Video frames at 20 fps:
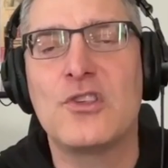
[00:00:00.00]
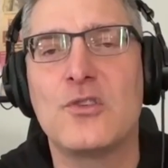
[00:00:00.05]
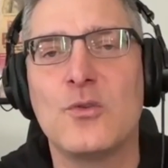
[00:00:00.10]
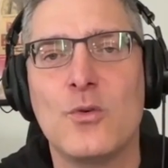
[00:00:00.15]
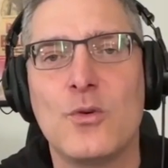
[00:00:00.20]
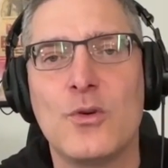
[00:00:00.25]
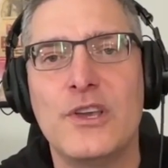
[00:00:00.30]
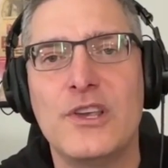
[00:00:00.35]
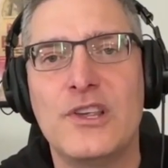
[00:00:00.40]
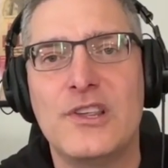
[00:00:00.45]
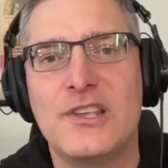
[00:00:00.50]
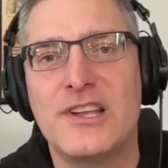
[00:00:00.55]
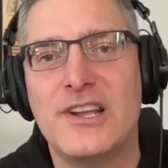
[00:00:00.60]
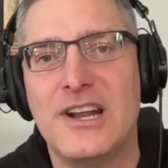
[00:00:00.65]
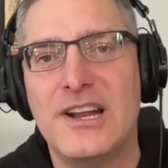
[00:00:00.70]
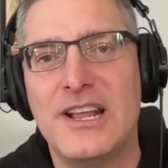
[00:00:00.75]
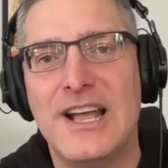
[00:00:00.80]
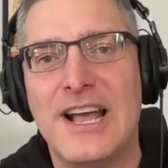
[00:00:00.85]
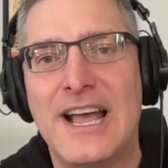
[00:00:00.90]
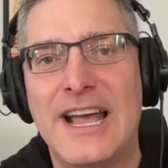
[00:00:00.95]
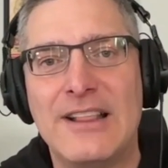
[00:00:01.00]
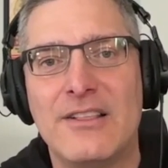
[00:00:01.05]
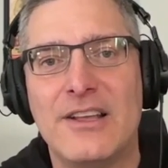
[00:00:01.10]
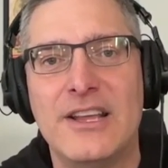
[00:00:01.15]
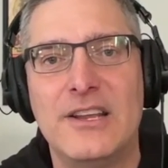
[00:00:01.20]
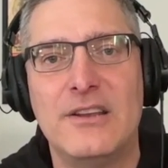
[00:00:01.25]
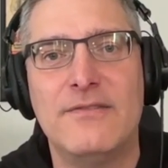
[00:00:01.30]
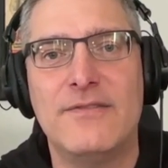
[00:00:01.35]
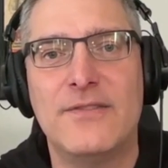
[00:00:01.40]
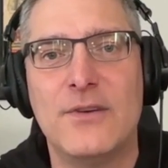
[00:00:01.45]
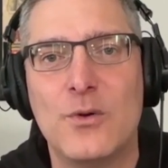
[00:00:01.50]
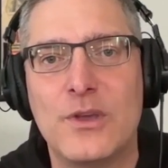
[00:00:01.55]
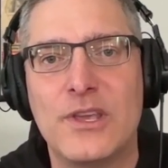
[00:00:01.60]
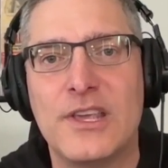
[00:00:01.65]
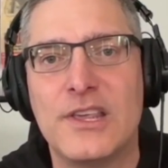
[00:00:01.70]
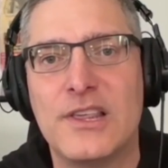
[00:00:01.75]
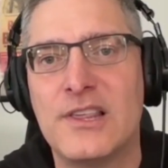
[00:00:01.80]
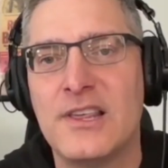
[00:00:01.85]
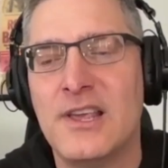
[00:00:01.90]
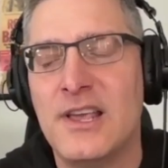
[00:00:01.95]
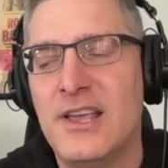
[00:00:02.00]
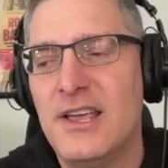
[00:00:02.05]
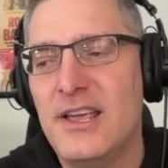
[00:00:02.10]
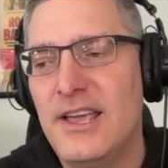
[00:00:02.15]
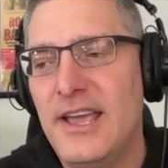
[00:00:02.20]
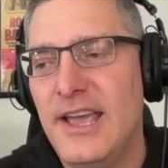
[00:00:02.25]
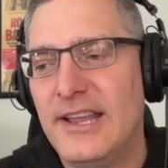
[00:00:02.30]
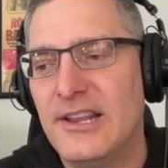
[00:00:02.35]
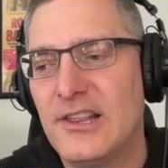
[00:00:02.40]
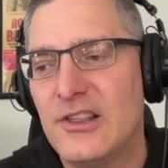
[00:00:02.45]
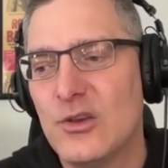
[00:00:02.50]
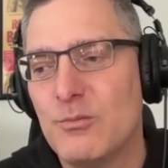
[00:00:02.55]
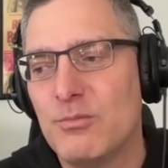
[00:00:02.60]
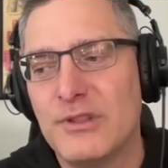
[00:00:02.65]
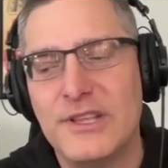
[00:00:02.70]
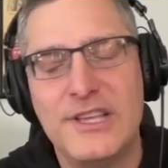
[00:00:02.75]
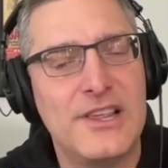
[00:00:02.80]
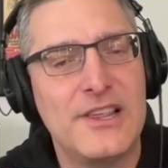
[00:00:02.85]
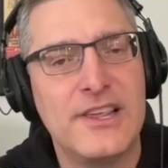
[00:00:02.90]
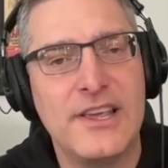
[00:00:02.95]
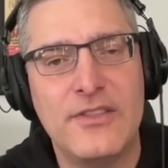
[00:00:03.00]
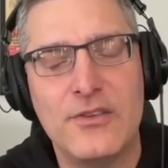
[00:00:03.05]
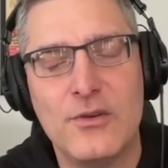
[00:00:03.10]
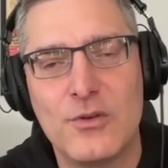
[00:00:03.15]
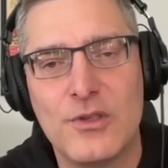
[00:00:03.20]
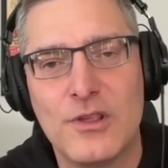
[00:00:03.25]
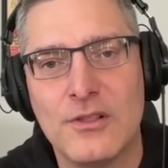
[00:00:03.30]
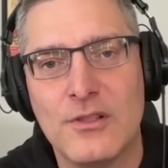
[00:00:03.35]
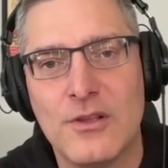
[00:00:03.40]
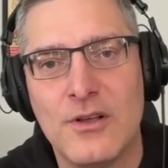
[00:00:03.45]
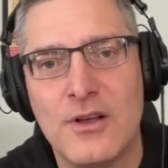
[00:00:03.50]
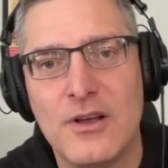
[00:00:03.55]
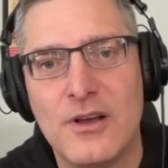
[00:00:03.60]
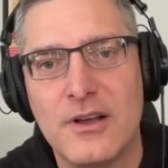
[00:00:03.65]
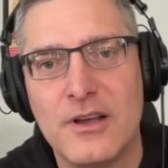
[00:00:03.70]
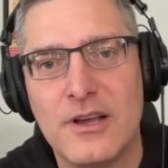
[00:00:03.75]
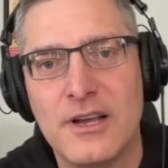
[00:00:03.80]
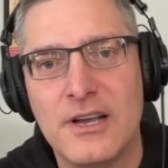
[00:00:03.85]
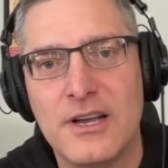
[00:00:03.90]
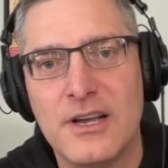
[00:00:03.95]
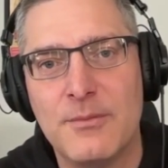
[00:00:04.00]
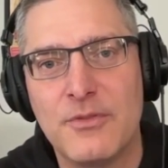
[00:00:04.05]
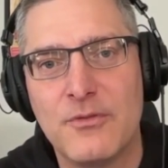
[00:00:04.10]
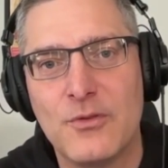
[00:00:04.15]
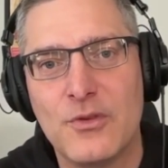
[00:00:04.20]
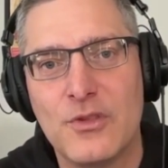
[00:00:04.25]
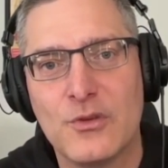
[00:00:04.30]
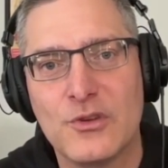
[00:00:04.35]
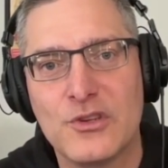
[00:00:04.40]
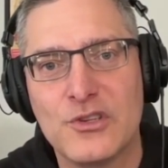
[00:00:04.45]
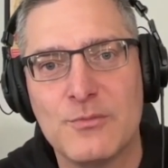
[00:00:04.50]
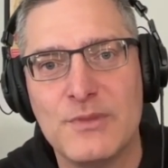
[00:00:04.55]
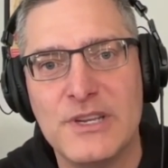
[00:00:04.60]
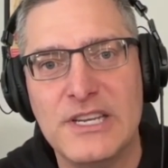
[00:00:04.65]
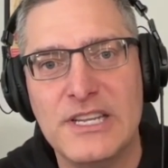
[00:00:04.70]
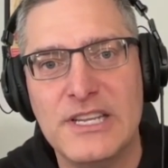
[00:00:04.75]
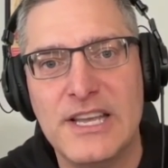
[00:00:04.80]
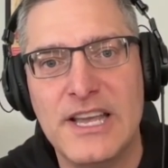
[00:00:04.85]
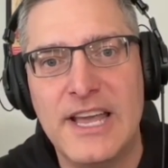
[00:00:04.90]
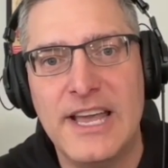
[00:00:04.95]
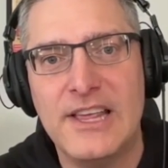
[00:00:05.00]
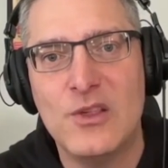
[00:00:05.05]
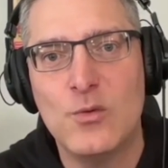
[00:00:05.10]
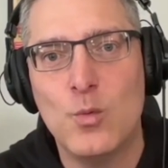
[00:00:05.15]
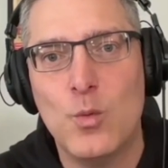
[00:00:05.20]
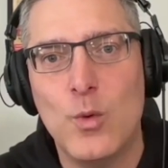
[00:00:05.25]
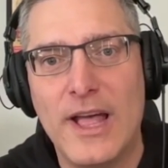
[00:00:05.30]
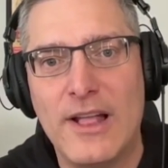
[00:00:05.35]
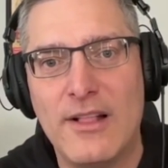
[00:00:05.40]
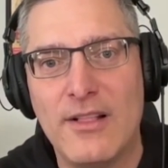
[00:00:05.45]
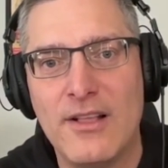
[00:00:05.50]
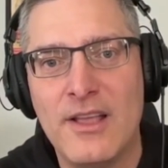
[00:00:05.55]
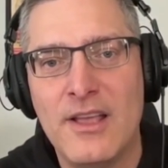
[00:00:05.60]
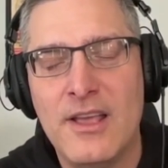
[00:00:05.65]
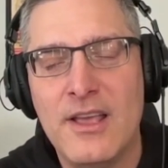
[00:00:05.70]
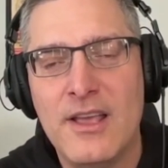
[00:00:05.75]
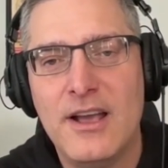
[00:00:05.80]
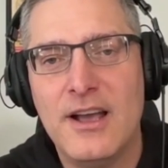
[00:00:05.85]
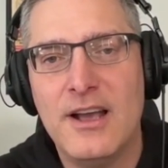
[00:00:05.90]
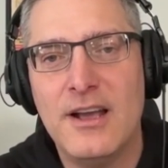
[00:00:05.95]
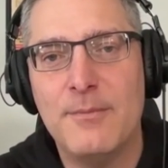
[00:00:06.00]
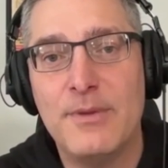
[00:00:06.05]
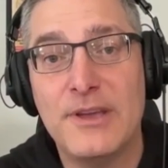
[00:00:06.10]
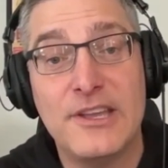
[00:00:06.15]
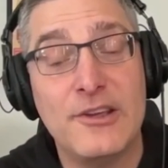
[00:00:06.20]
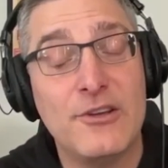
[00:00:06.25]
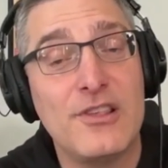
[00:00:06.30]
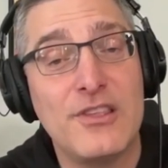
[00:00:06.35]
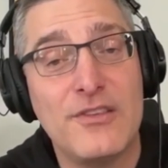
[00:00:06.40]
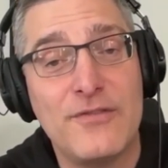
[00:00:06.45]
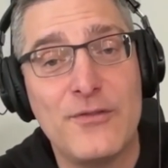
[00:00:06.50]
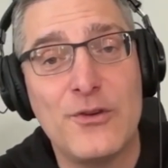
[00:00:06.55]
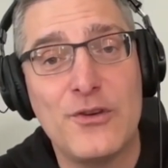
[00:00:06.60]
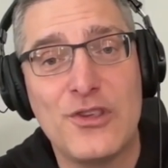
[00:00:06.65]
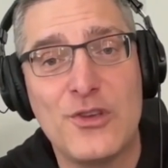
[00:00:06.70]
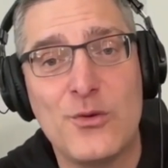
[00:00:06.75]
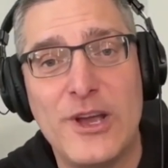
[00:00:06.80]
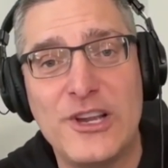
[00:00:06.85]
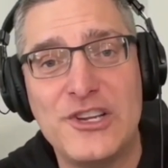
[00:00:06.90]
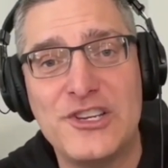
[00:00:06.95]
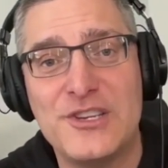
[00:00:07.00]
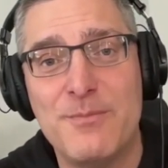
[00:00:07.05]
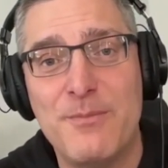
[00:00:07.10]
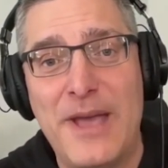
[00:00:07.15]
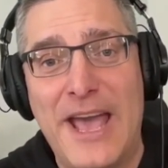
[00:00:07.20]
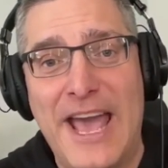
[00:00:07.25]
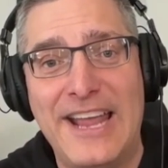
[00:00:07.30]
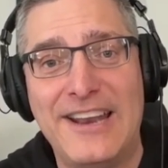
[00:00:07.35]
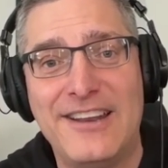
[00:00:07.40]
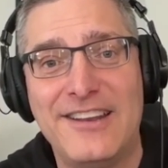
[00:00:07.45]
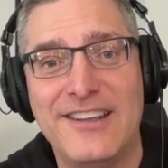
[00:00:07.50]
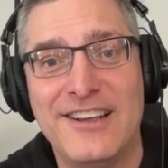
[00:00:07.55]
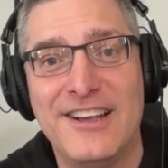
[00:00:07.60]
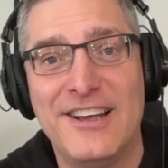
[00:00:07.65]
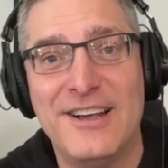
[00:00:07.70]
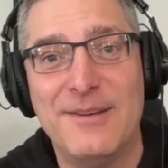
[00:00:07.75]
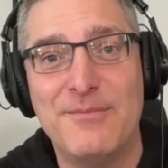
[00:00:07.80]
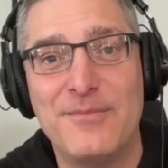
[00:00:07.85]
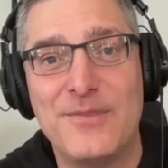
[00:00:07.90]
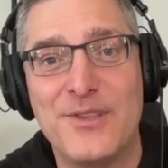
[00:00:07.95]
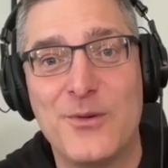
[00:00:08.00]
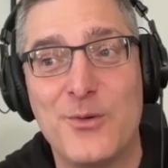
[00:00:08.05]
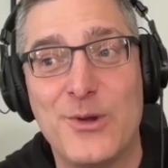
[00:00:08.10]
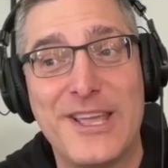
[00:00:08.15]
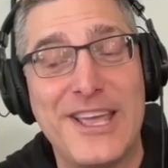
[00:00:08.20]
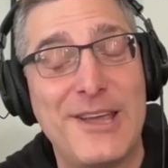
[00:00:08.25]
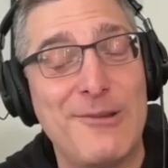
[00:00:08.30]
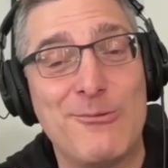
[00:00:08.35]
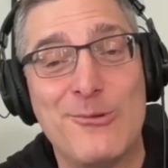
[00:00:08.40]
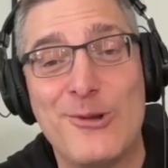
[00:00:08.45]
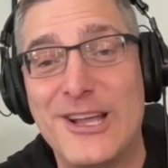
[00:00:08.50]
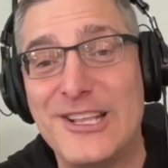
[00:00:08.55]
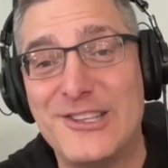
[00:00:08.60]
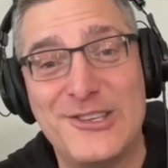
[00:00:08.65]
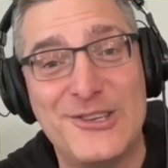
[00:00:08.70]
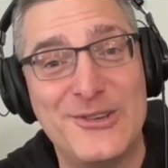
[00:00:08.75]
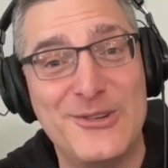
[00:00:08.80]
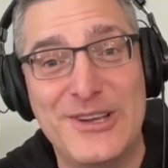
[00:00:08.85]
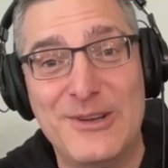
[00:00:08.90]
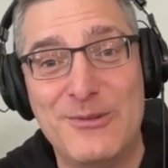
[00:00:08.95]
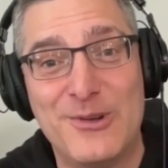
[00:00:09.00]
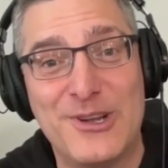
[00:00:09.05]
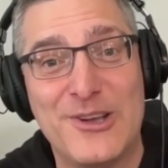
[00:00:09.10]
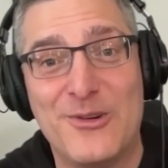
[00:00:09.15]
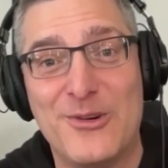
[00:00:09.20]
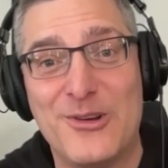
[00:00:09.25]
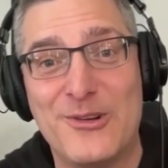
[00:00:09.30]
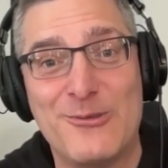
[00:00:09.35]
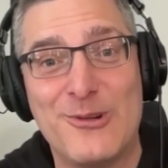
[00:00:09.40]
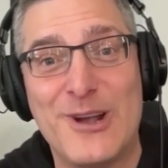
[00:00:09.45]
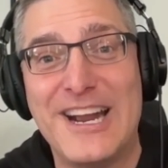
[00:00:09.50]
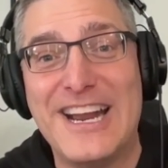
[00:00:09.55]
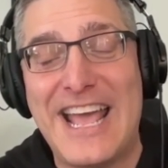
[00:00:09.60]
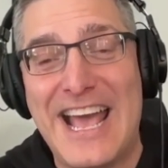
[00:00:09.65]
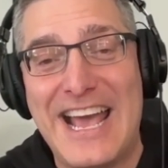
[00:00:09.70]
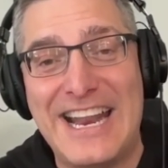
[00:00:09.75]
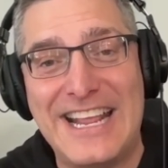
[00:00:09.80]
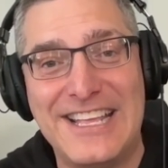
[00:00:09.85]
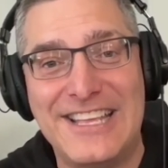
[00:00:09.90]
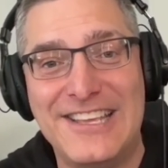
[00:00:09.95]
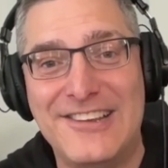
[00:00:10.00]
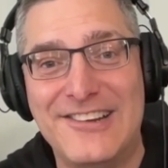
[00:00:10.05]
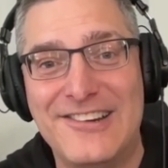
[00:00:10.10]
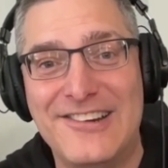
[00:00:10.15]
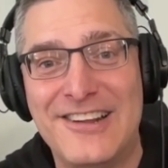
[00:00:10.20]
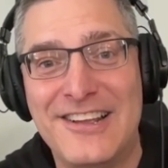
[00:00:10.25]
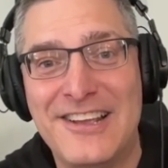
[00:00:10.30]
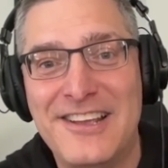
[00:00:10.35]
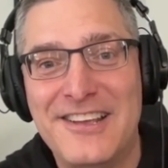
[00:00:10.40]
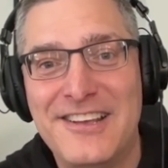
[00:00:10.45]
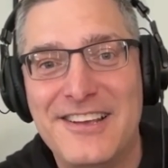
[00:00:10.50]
stories to kind of highlight and focus. And so please send those along through social media as well. But here's the first question, Matt. So we're getting right to it. We're going right at it here.